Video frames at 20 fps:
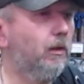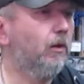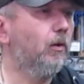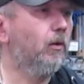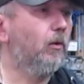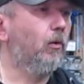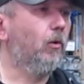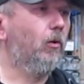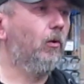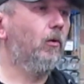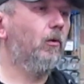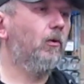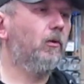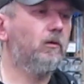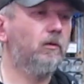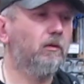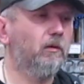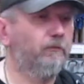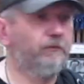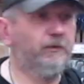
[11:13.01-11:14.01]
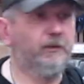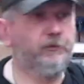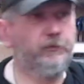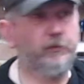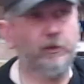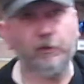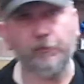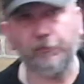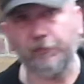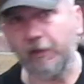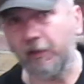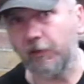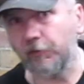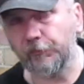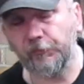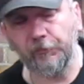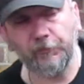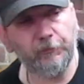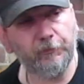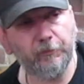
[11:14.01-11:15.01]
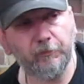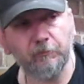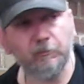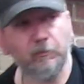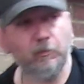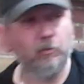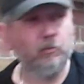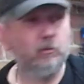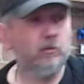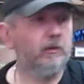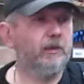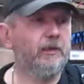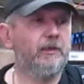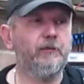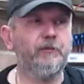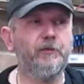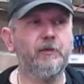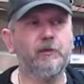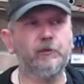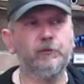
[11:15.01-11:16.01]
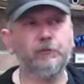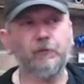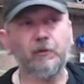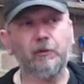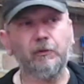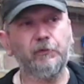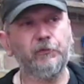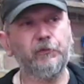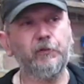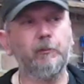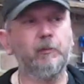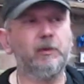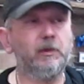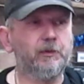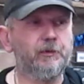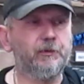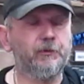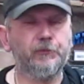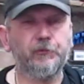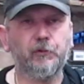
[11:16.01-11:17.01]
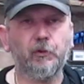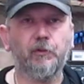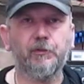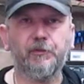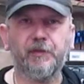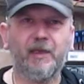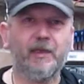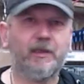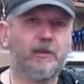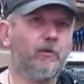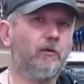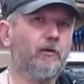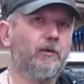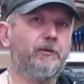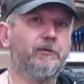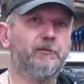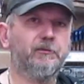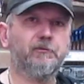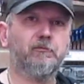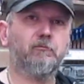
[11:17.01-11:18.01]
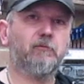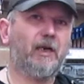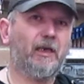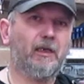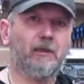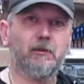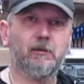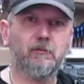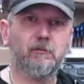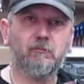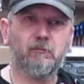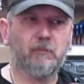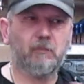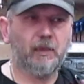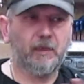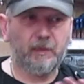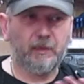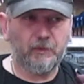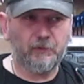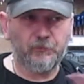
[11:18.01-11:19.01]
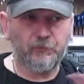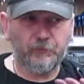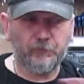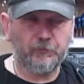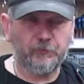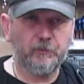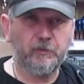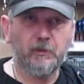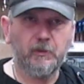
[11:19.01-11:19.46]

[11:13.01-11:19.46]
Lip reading: or a XL1000 or anything very similar that's got that kind of rattle and